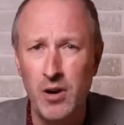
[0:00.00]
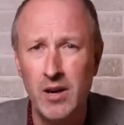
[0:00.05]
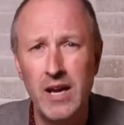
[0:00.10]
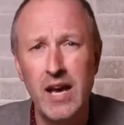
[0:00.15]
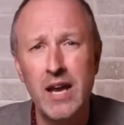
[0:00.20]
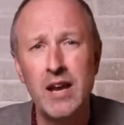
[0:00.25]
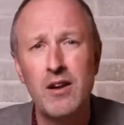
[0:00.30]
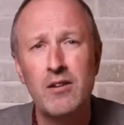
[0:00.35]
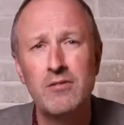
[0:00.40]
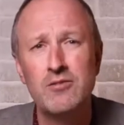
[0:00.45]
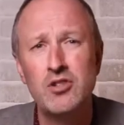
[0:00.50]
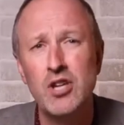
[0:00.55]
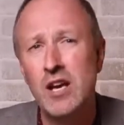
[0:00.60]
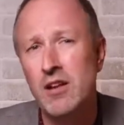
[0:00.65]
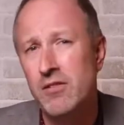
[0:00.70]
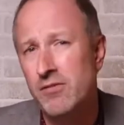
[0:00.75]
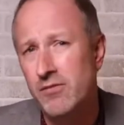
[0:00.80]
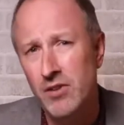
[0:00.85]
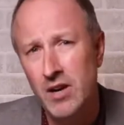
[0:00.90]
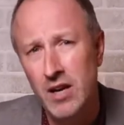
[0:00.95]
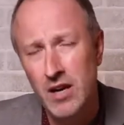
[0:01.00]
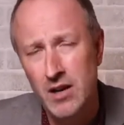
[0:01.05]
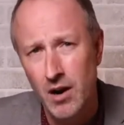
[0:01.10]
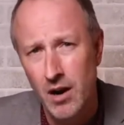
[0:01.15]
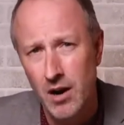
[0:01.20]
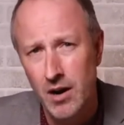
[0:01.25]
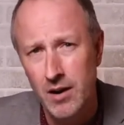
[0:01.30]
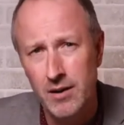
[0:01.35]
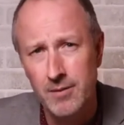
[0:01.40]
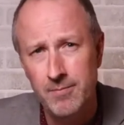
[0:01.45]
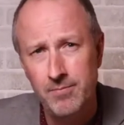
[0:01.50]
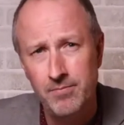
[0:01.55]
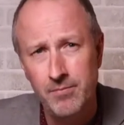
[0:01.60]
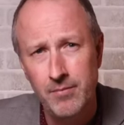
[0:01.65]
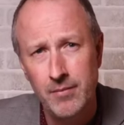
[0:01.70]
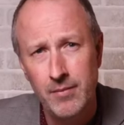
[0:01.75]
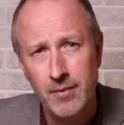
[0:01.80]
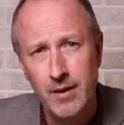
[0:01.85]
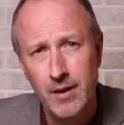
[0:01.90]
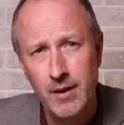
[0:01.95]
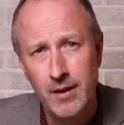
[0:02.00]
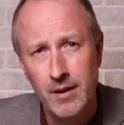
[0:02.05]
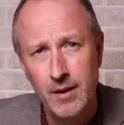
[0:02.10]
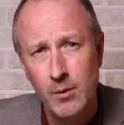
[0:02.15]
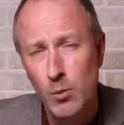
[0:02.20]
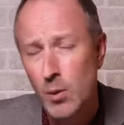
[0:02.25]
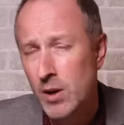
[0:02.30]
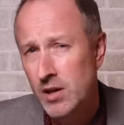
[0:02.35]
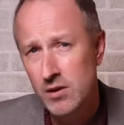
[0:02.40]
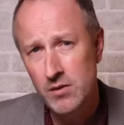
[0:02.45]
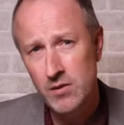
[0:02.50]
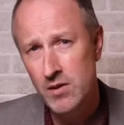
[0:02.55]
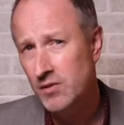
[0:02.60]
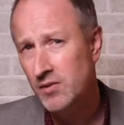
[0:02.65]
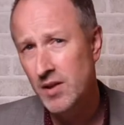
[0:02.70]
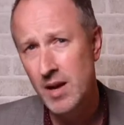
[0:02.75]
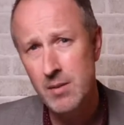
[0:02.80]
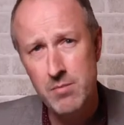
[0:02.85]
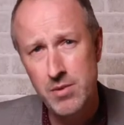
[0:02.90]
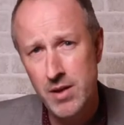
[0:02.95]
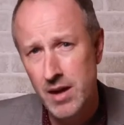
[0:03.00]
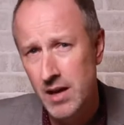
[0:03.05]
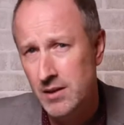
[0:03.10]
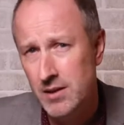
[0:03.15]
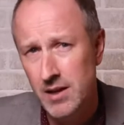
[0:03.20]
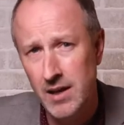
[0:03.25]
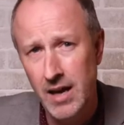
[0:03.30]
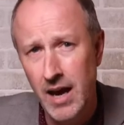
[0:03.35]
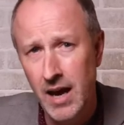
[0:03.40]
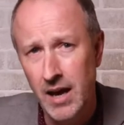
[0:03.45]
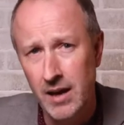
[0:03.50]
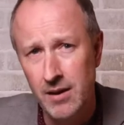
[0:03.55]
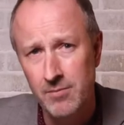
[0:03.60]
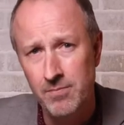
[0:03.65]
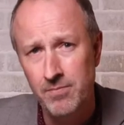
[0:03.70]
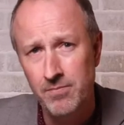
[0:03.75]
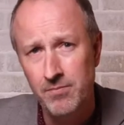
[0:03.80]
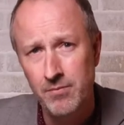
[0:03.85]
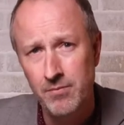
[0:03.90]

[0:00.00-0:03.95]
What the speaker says: or a get-out-of-jail-free card. We can do the same thing today.